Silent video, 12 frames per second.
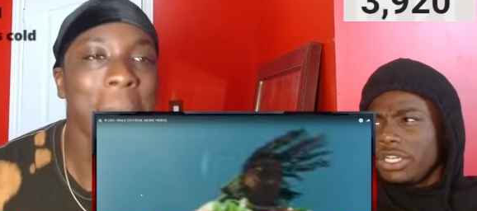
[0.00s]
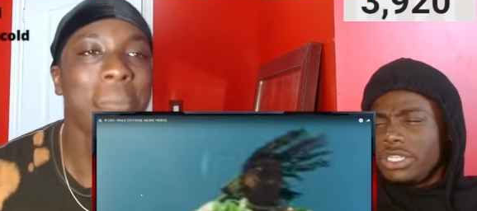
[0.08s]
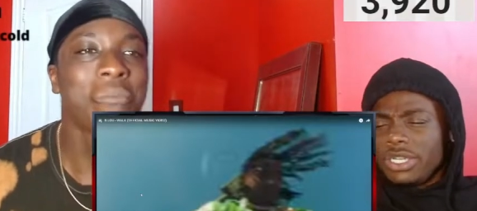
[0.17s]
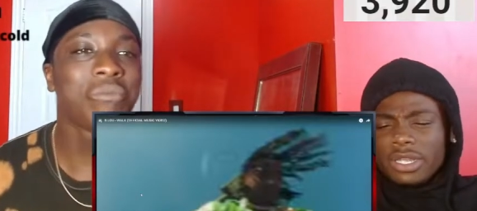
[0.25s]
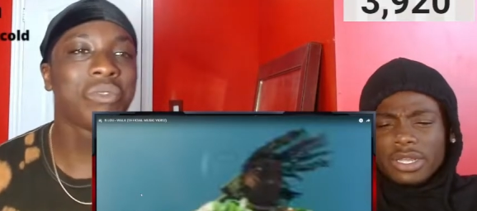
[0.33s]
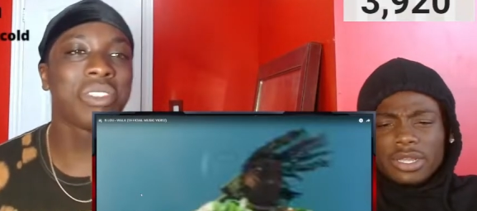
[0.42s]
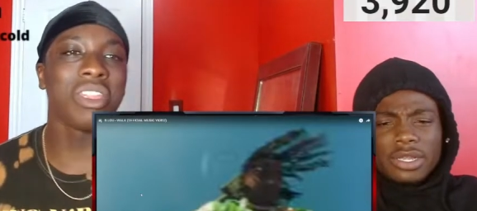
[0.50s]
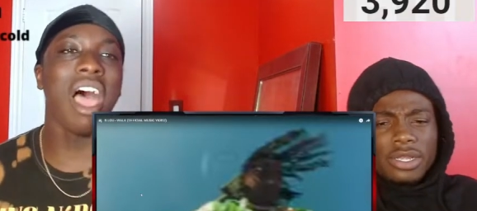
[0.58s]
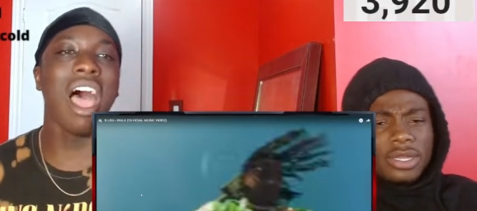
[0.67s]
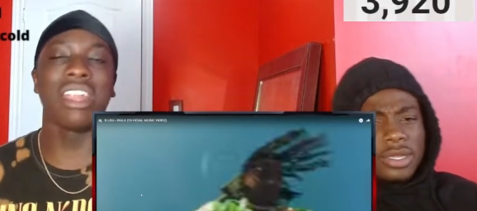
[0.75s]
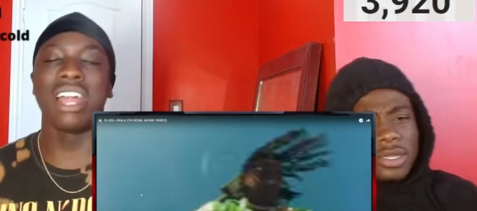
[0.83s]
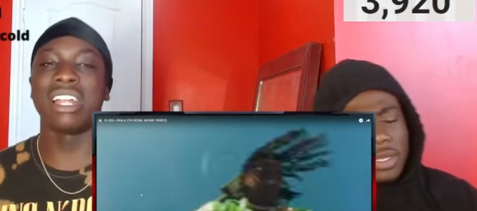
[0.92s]
Speaker 1: shit.
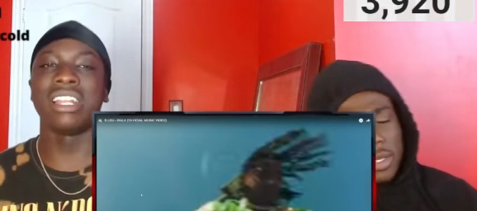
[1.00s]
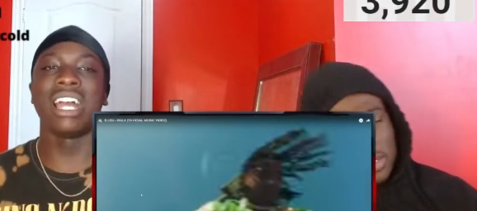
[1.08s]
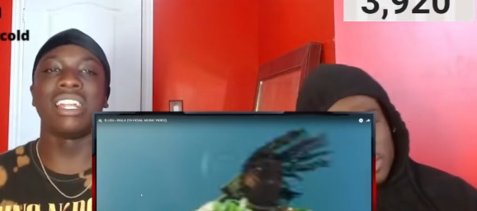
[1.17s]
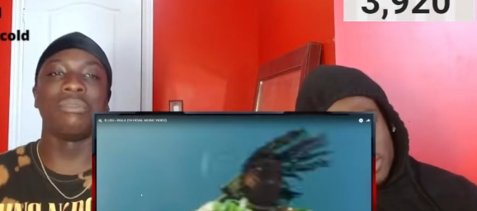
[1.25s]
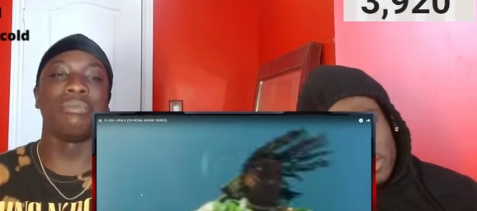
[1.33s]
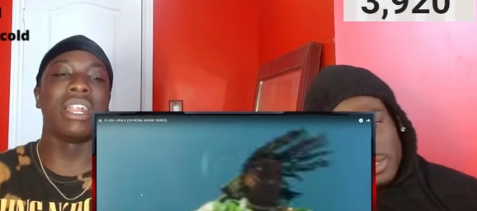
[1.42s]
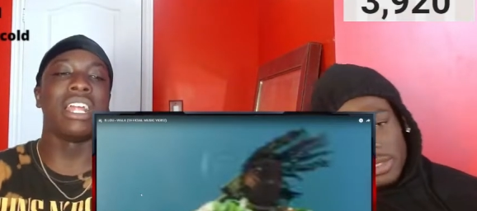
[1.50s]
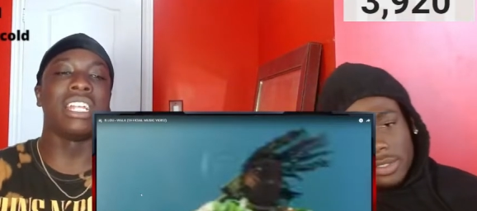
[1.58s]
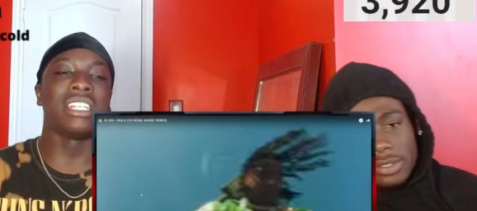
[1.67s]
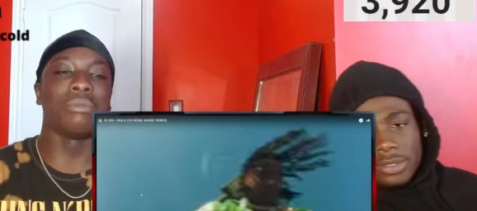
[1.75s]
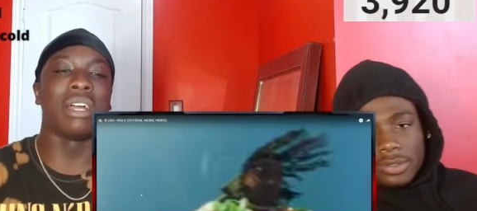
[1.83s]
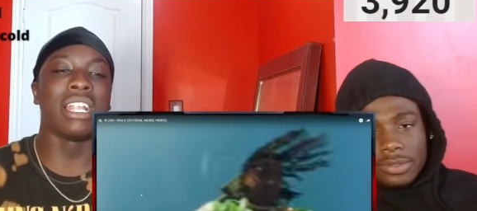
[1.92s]
Nah, nah, that. But it
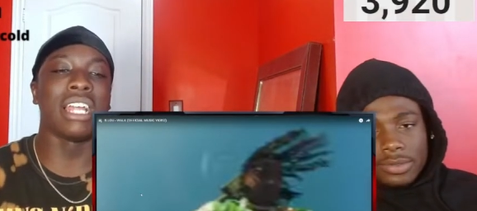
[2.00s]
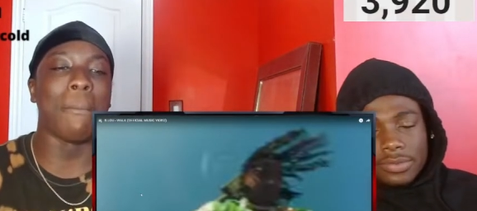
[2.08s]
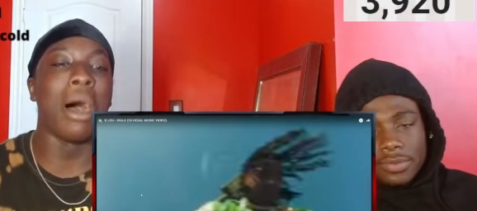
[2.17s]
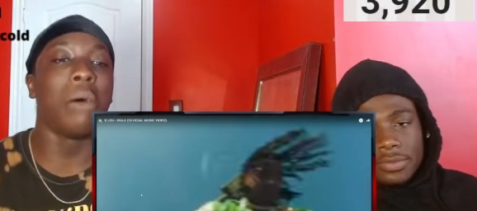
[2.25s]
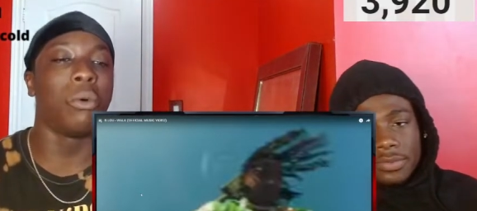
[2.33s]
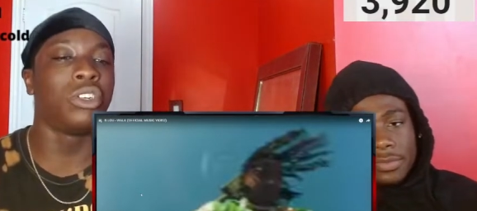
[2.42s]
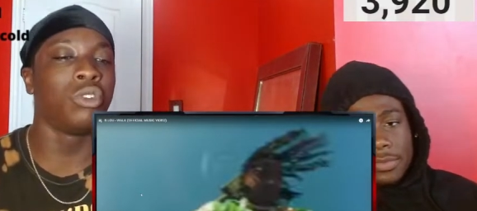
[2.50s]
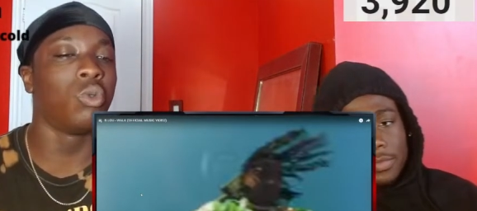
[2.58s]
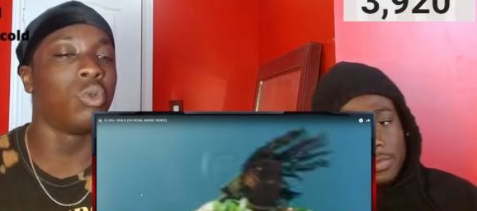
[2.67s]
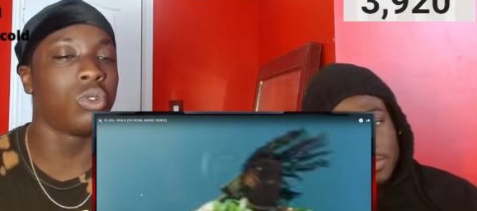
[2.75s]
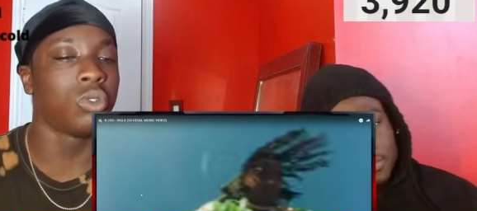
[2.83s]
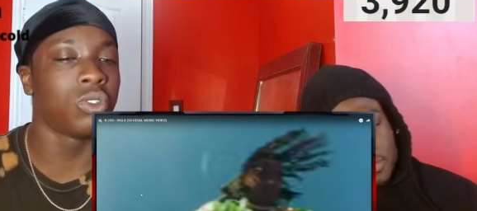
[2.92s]
is. But but would you
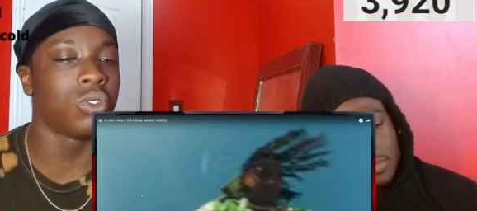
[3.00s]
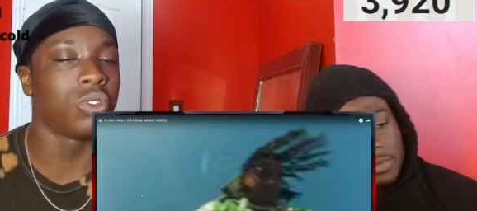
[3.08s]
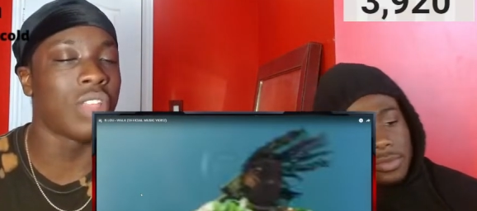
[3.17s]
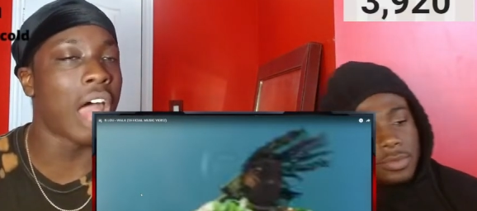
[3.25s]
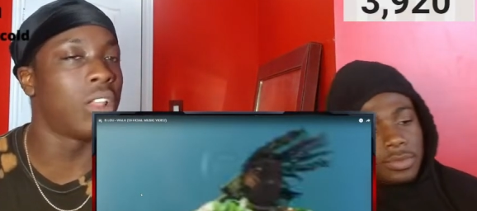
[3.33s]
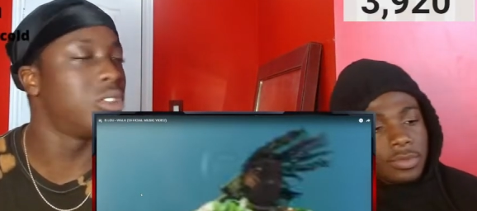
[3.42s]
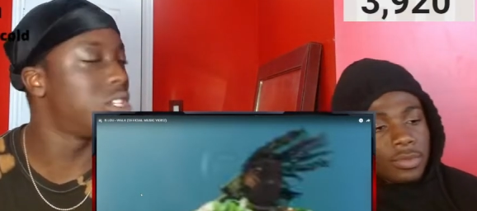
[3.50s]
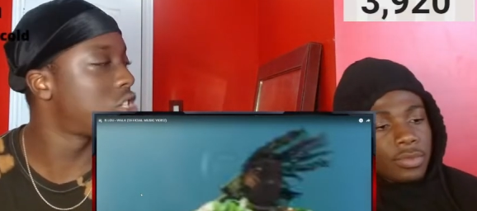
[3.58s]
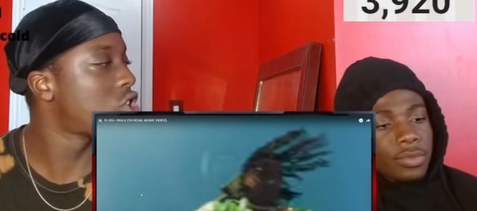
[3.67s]
download this